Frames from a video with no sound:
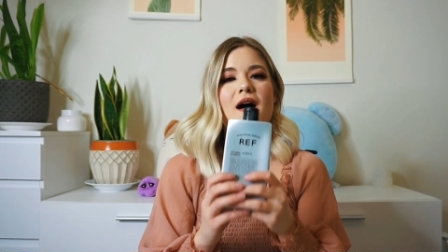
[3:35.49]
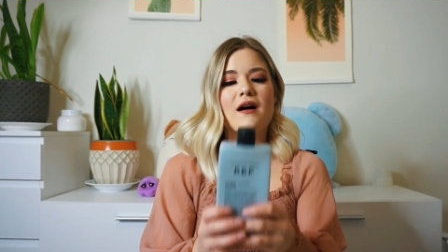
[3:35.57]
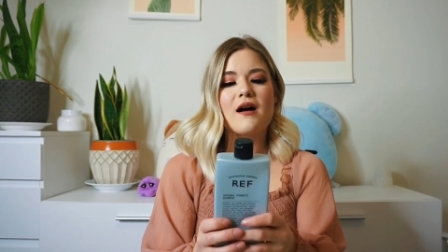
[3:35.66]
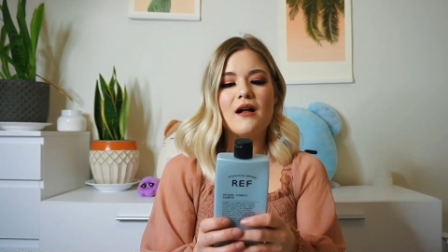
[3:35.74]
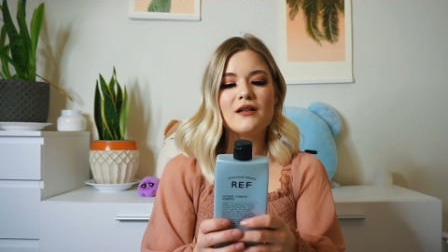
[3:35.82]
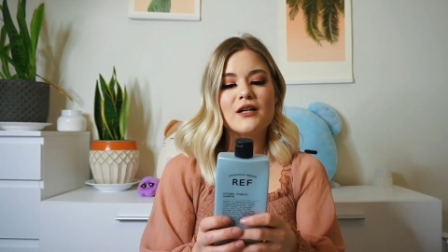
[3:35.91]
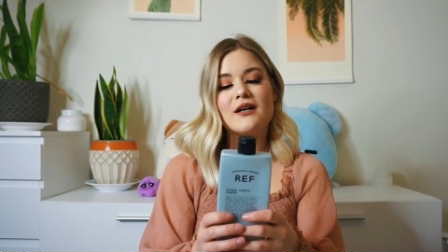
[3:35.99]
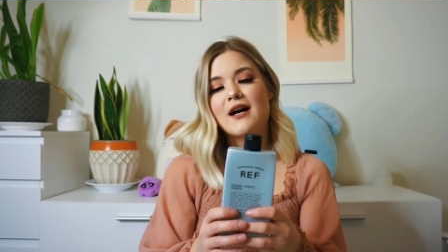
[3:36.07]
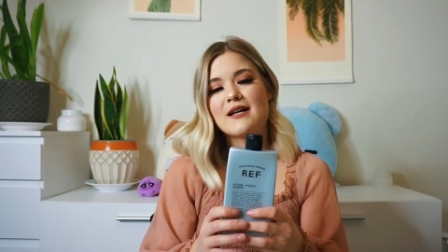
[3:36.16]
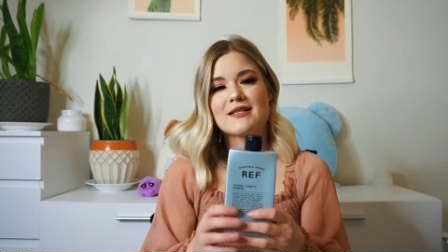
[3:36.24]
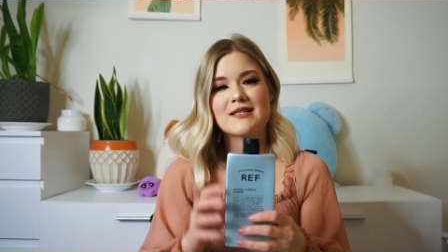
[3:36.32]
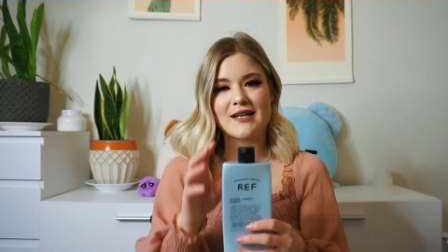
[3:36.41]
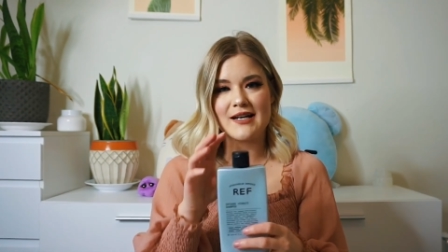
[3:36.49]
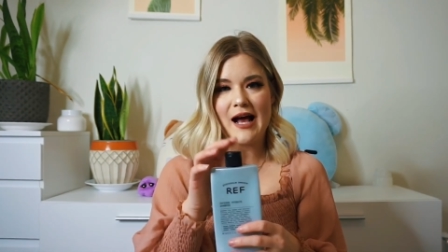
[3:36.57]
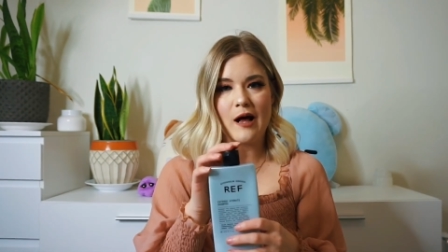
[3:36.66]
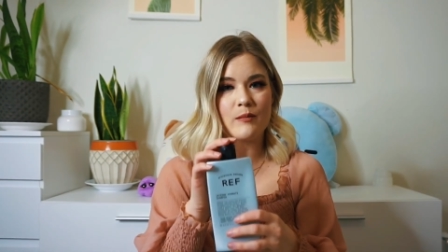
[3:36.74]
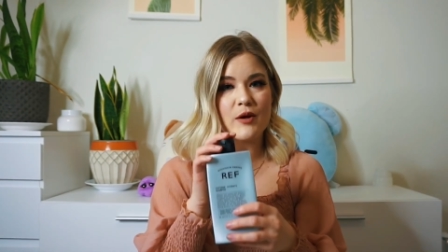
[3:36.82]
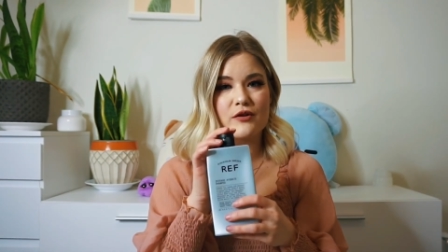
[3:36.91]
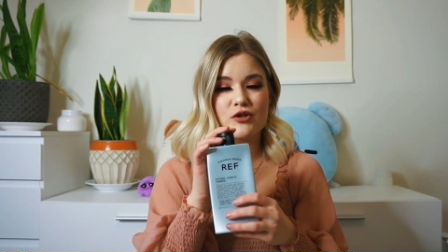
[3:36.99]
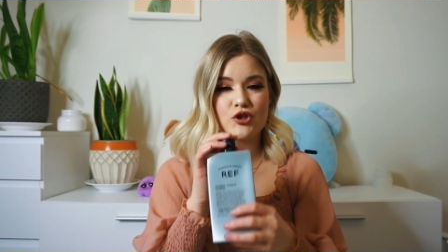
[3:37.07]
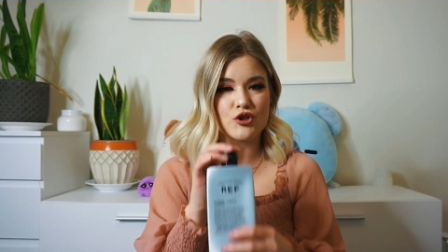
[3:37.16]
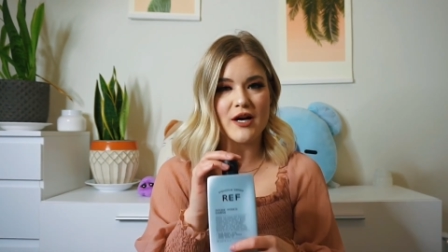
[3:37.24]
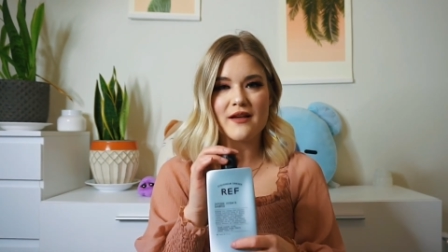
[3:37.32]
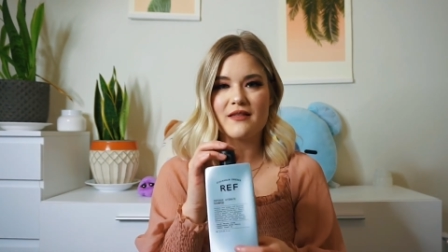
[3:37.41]
color and it's gonna help
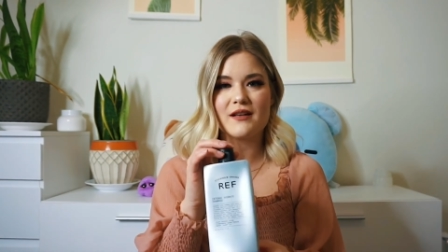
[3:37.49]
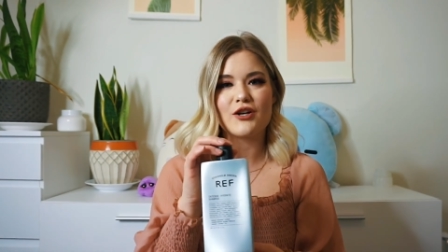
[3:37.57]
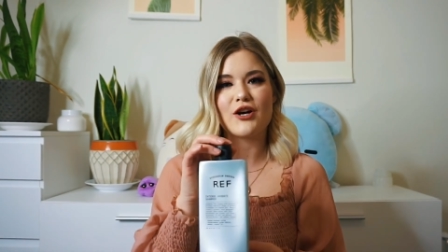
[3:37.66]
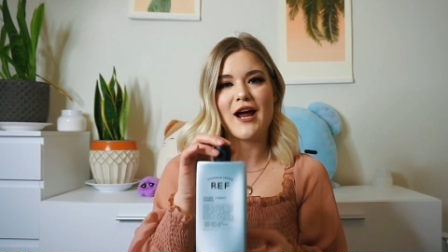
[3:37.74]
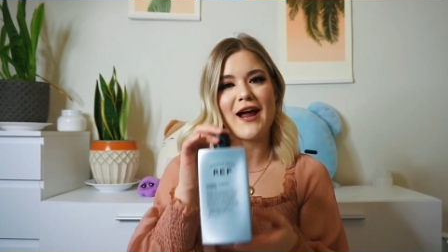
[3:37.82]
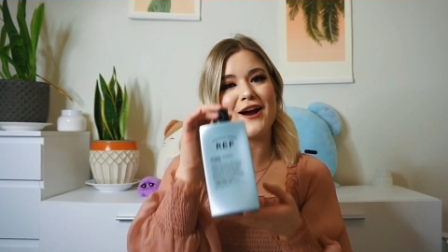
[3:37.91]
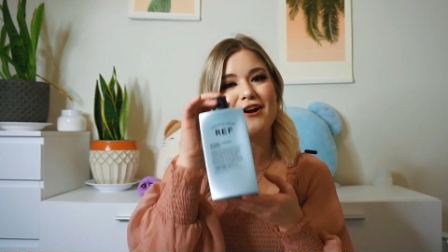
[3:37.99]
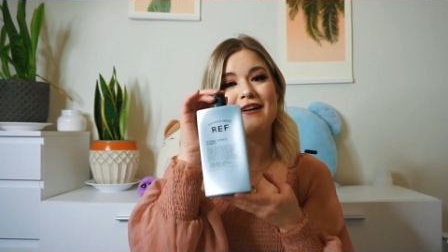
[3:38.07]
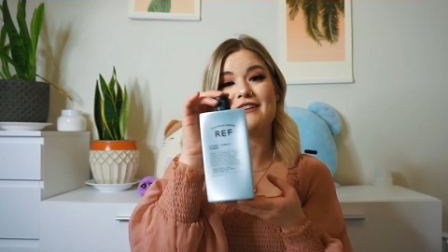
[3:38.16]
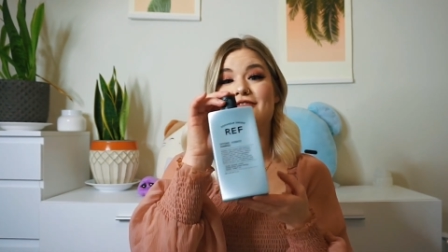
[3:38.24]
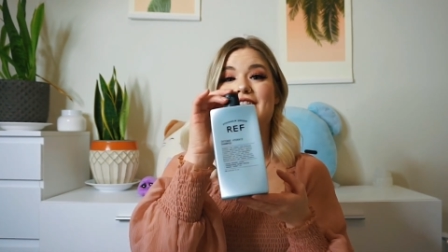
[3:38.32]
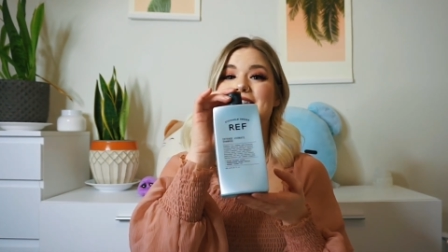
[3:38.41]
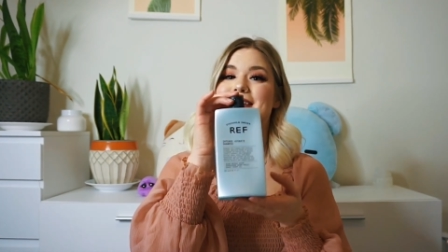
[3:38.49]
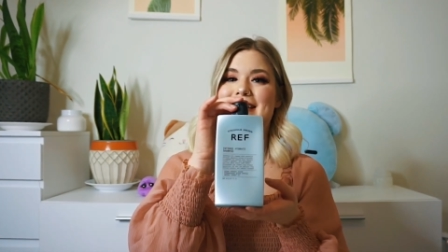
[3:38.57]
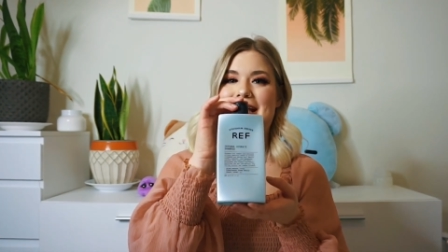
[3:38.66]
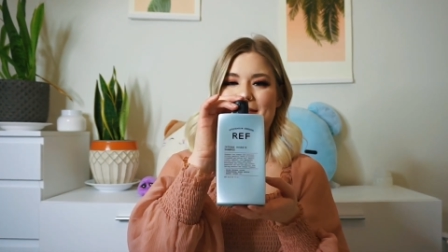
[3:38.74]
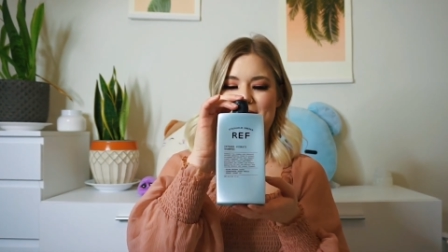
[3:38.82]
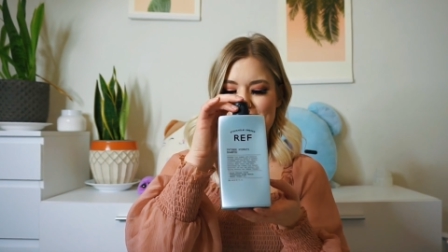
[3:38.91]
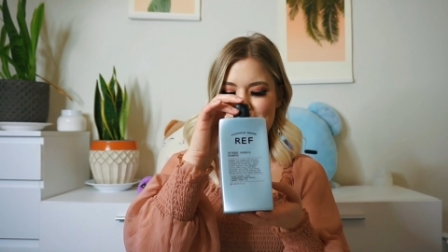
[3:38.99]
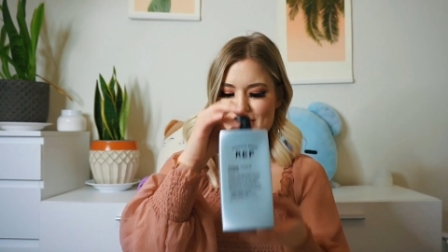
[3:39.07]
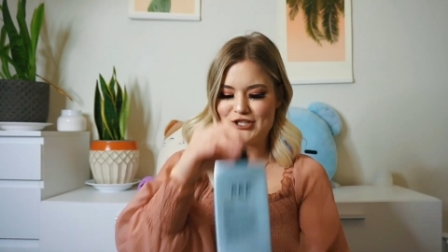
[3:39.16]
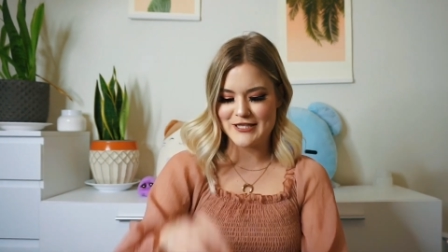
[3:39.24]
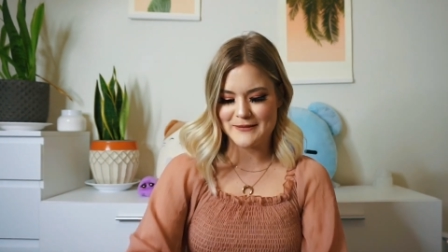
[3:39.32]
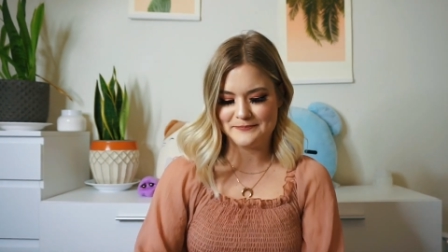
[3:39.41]
strengthen your hair if it's
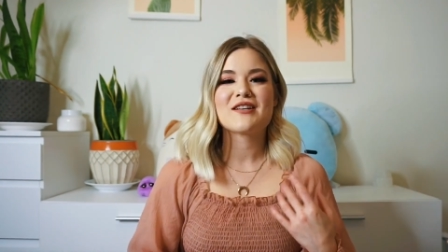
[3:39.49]
damaged.